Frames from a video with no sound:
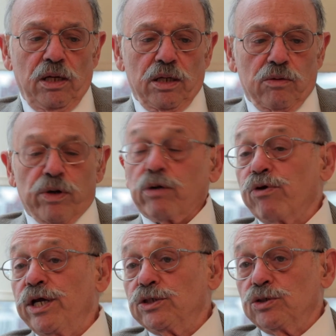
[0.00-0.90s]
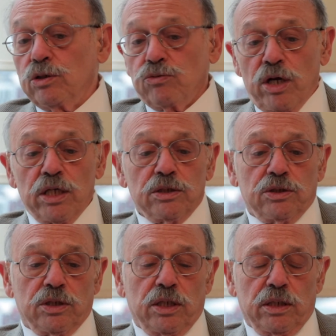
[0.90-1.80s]
recreational
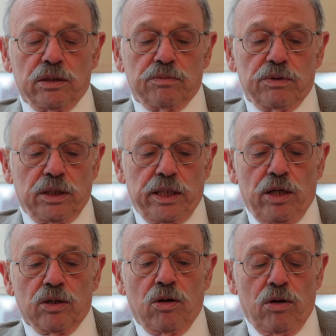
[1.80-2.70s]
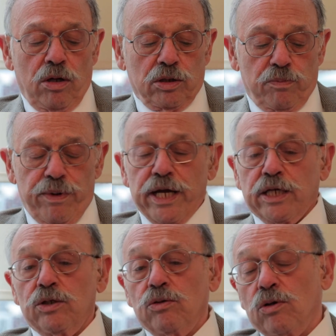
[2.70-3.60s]
drugs, alcohol,
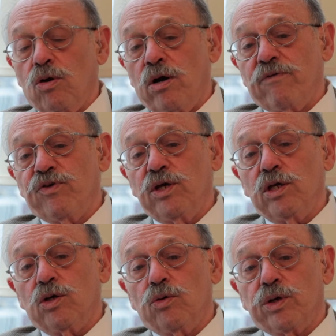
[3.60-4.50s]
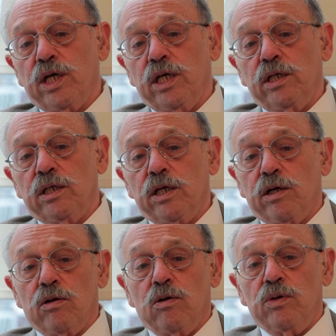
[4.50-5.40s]
tobacco, coffee, cocaine, and
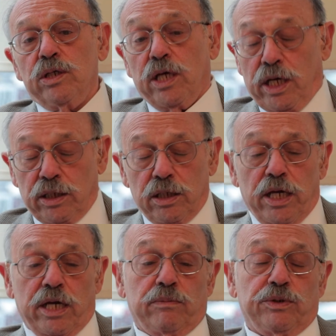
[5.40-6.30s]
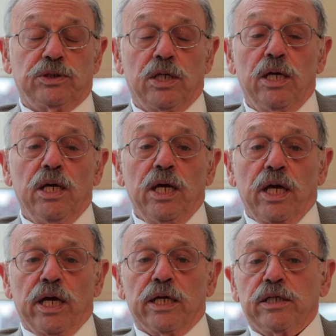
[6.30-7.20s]
heroin, and cannabis
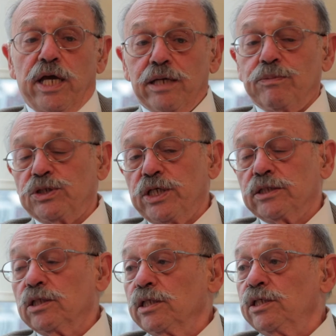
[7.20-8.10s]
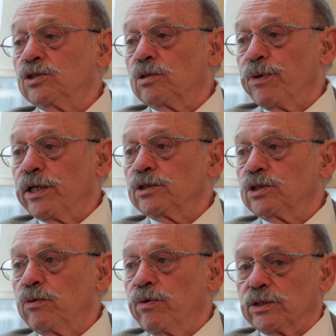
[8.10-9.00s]
had the least
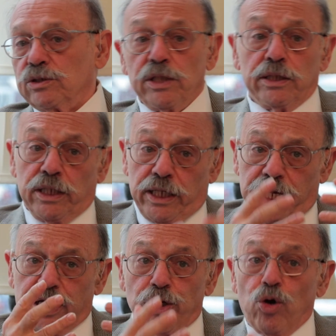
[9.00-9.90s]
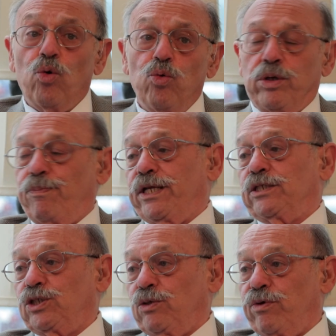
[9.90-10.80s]
dependency risk. Not that it had no
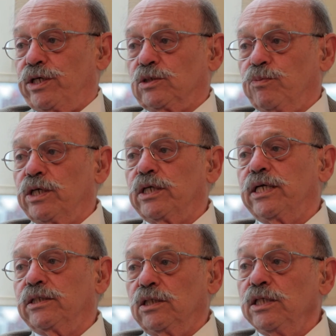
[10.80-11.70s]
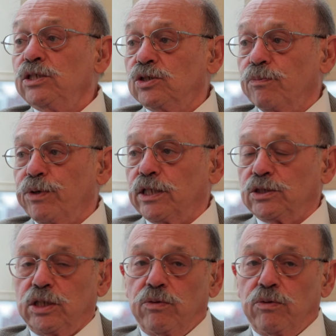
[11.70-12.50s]
dependency risk, but it had the least dependency